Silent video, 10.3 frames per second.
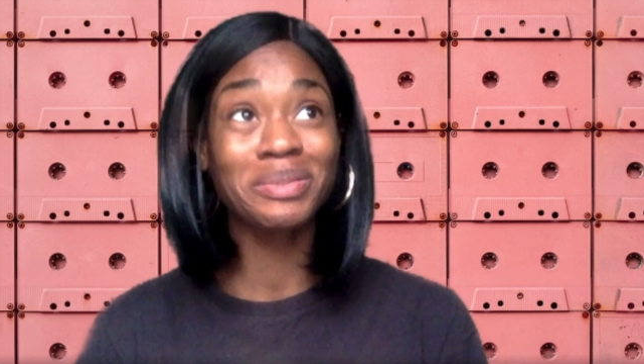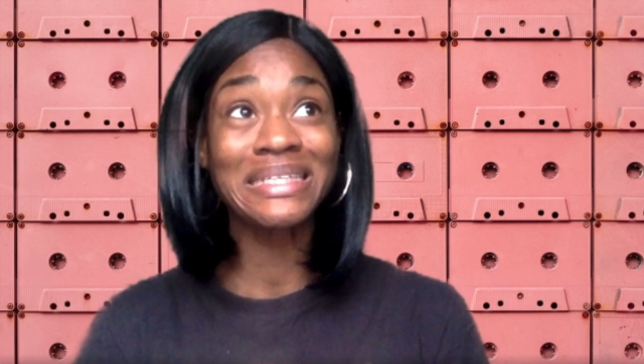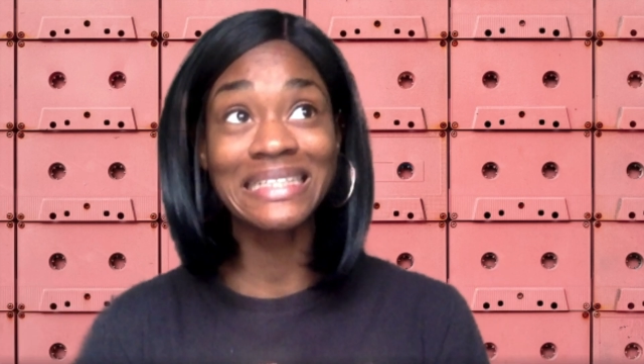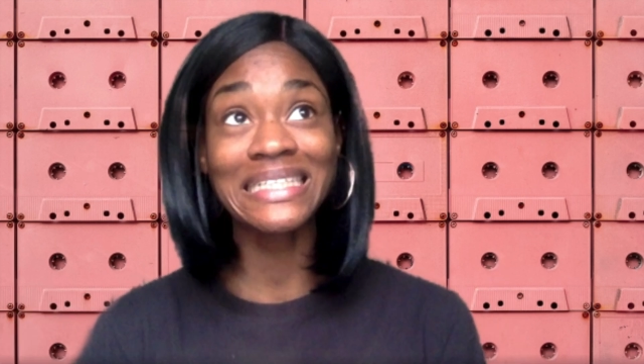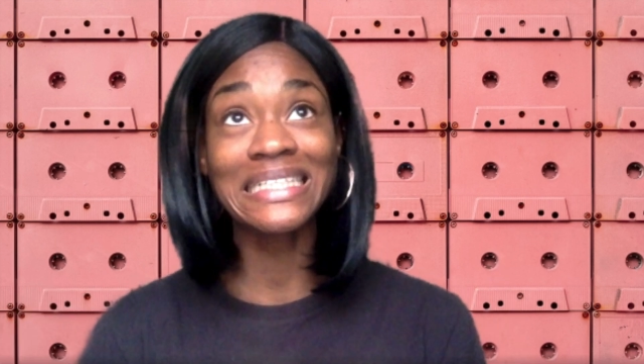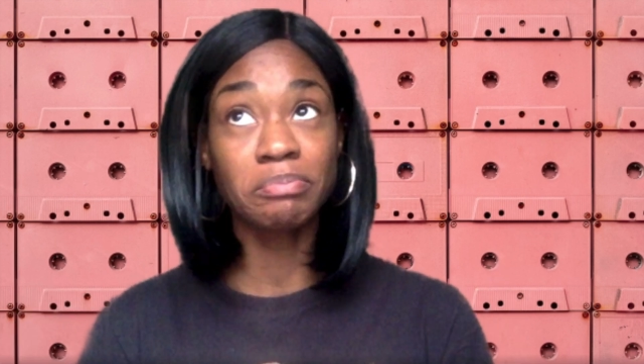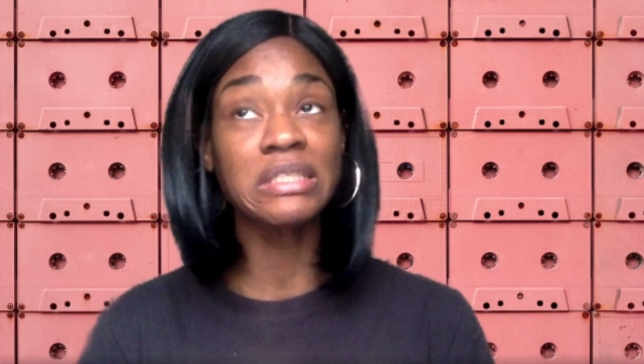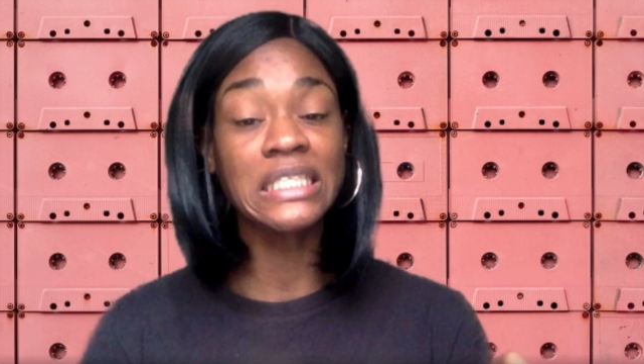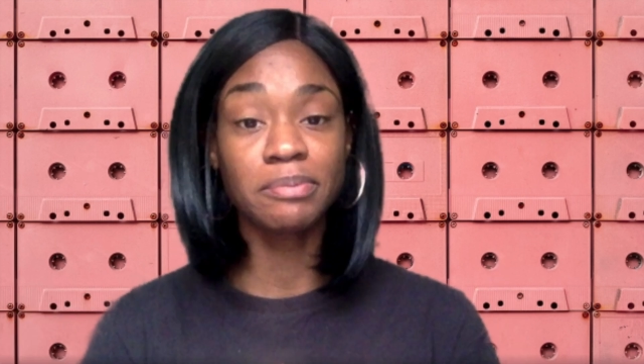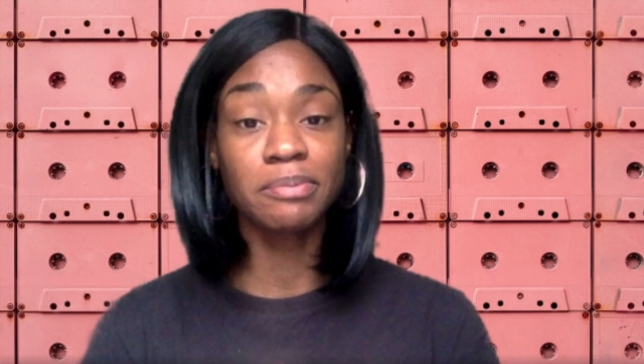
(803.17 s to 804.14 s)
please,
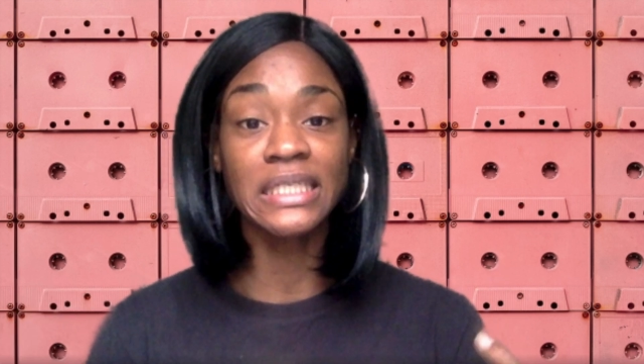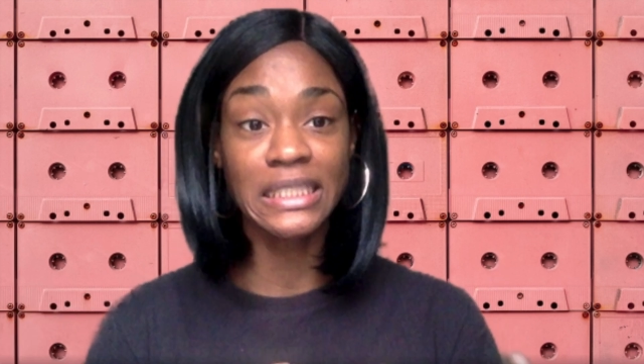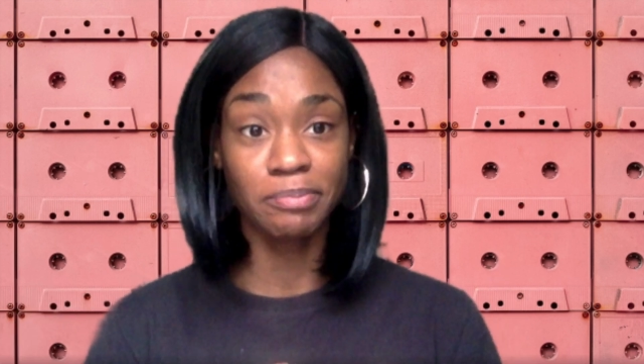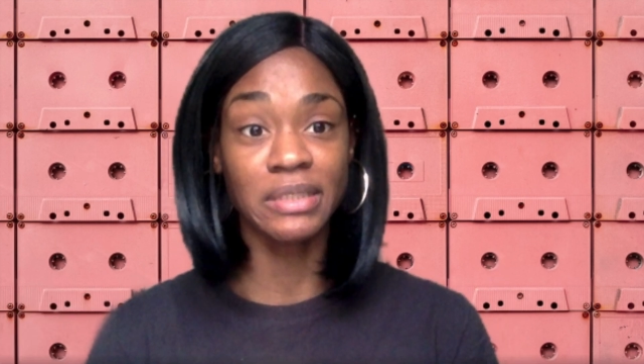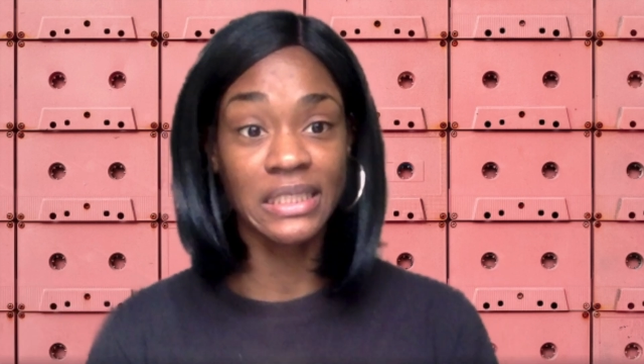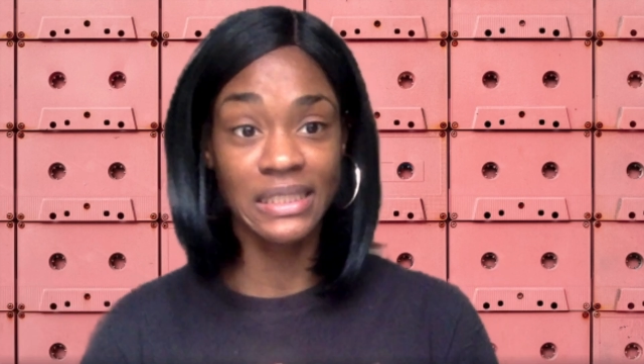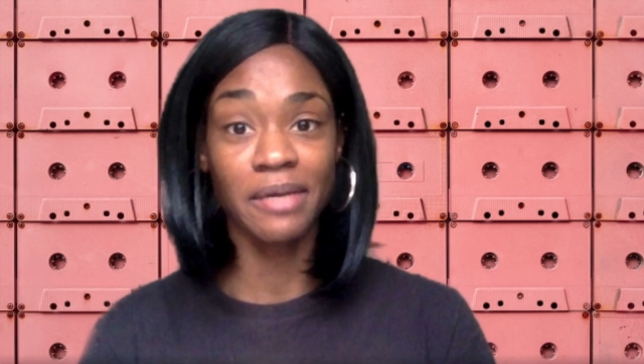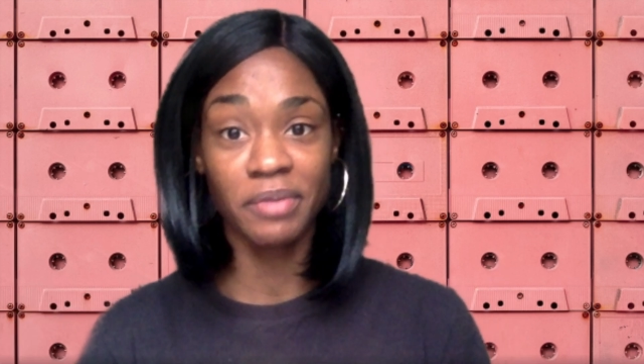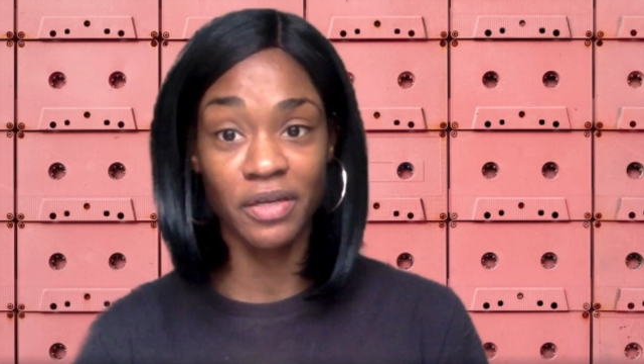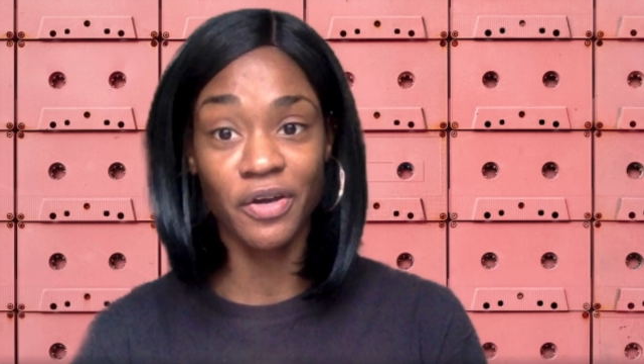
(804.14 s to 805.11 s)
please, please, please
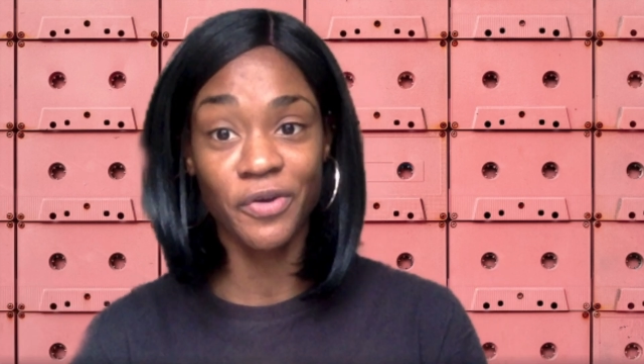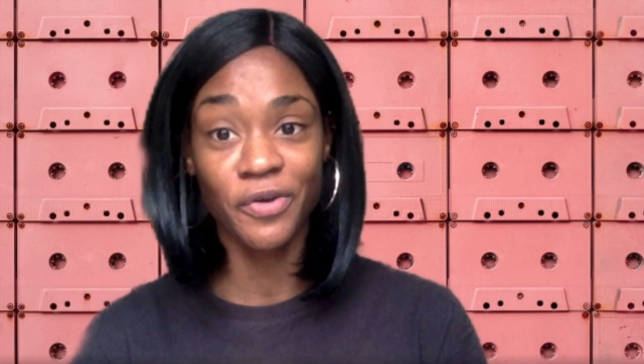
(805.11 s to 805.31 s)
let me know.